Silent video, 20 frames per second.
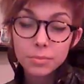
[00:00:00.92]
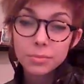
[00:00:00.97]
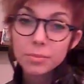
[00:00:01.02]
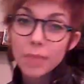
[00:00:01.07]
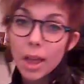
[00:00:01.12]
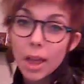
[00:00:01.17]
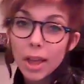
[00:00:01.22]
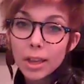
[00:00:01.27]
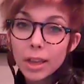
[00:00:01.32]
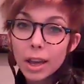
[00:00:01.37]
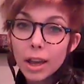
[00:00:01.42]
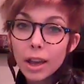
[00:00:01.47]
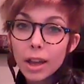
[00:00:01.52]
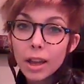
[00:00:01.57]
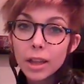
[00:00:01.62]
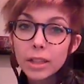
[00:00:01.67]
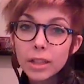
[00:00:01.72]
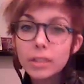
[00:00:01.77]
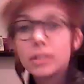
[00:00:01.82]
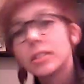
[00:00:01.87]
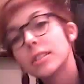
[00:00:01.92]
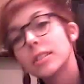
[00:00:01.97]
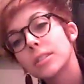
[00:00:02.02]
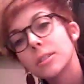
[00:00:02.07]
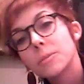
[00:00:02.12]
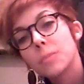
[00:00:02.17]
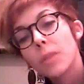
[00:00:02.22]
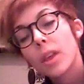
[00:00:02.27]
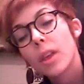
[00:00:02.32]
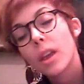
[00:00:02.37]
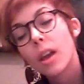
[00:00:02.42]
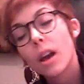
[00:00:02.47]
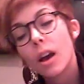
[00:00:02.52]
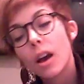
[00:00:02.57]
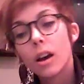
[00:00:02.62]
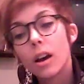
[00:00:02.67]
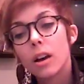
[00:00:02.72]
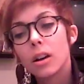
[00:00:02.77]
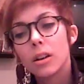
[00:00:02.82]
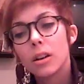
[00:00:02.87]
Hi guys.
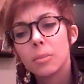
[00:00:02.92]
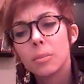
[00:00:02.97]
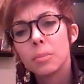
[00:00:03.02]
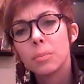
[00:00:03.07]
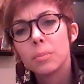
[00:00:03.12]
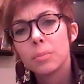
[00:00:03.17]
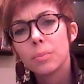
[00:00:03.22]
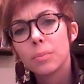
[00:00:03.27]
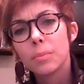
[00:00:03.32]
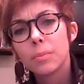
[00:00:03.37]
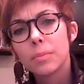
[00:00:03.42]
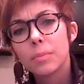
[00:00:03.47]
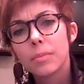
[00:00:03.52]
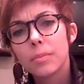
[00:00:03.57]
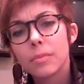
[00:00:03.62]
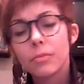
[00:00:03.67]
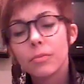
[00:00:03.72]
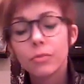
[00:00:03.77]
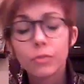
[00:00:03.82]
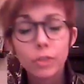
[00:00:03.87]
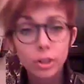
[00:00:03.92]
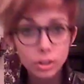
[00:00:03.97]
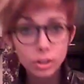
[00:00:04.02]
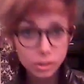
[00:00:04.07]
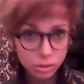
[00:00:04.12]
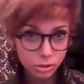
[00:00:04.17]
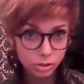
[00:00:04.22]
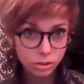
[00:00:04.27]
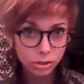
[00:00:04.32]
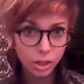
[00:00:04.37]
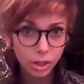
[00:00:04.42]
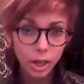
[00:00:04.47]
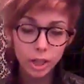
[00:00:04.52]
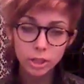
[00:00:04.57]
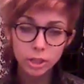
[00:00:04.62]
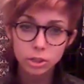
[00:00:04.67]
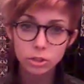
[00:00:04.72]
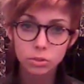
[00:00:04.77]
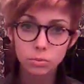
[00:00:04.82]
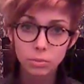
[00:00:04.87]
Um, First, I
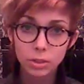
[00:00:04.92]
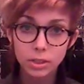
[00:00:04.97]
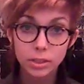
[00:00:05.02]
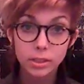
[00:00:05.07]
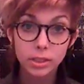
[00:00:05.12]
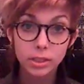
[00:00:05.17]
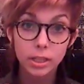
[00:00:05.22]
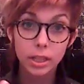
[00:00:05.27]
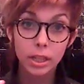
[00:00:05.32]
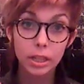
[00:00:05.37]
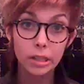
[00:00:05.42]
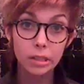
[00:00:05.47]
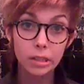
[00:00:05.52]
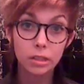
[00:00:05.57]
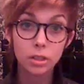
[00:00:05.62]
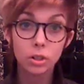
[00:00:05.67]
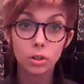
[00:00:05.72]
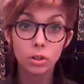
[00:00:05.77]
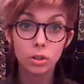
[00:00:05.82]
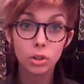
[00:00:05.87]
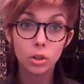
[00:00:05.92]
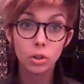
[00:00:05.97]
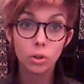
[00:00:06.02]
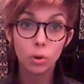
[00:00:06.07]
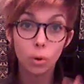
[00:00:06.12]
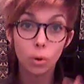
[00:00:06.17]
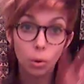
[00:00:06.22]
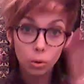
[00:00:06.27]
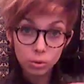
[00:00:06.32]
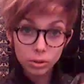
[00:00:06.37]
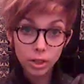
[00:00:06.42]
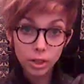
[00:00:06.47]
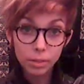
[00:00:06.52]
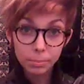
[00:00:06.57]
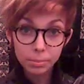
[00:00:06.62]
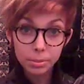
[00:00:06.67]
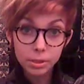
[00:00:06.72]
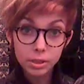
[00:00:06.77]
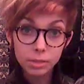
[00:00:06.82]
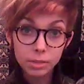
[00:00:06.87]
just want to say hold up,
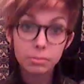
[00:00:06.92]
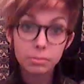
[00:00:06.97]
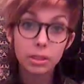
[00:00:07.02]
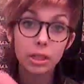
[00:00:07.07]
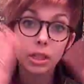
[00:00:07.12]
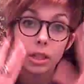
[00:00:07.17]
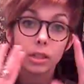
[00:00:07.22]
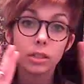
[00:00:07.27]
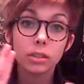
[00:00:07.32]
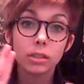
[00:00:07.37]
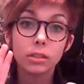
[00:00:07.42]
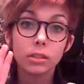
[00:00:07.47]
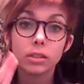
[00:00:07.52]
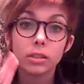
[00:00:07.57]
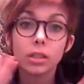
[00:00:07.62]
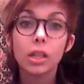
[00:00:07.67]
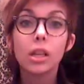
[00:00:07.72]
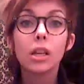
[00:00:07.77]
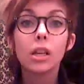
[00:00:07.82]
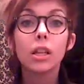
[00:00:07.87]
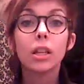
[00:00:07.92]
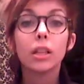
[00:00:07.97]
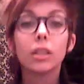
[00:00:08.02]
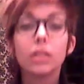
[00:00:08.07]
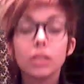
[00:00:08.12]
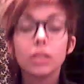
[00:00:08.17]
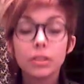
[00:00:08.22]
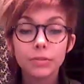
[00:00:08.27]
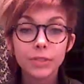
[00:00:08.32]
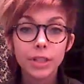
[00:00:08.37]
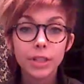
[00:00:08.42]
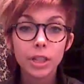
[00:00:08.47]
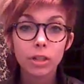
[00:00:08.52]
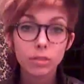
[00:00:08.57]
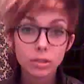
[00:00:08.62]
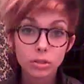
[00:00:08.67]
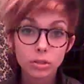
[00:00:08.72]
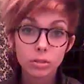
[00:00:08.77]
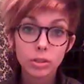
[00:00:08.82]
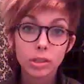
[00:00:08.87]
because this video
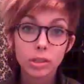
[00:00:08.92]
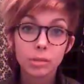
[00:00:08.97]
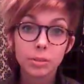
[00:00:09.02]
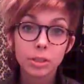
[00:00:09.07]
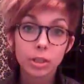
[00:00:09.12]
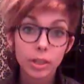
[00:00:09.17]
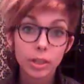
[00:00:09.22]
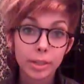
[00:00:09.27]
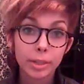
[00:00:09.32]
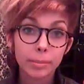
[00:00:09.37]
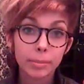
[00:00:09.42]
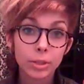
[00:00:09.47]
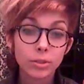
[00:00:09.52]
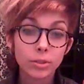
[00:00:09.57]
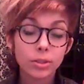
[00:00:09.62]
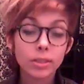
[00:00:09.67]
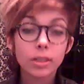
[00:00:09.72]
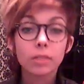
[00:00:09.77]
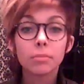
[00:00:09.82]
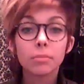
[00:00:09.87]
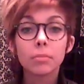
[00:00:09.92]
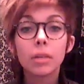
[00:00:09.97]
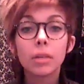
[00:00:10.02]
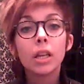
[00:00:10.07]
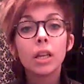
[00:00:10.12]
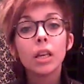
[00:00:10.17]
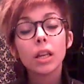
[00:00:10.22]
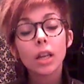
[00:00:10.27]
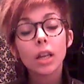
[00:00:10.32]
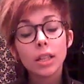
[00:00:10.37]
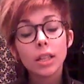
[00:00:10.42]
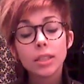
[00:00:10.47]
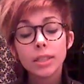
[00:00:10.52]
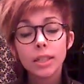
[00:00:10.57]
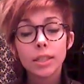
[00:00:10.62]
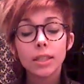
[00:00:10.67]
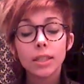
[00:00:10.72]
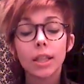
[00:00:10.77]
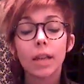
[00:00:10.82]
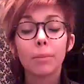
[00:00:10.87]
is going to be talking about some
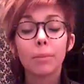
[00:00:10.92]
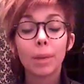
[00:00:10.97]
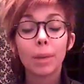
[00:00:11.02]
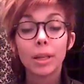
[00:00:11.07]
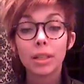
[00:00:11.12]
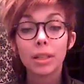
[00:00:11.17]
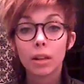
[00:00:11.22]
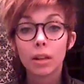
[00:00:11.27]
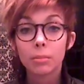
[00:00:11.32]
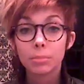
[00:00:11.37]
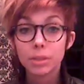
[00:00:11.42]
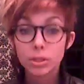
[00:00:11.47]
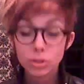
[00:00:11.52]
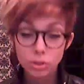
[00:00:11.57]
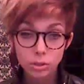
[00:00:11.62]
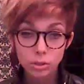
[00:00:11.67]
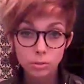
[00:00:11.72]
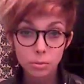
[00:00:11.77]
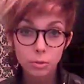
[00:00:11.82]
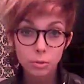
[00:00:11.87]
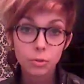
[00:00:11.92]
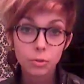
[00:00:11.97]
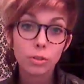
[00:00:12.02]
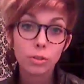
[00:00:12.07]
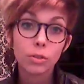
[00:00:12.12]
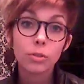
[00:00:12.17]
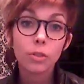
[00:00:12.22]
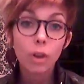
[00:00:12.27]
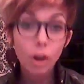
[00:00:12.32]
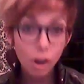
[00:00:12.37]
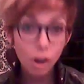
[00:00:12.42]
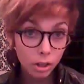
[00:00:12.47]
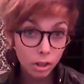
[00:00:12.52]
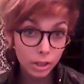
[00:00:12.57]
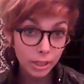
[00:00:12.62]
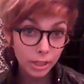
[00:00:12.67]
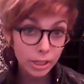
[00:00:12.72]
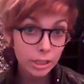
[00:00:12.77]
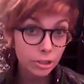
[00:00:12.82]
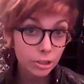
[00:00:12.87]
content that might not be suitable for all
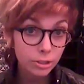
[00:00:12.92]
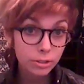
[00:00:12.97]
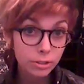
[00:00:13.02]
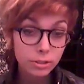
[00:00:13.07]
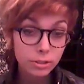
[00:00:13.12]
ages.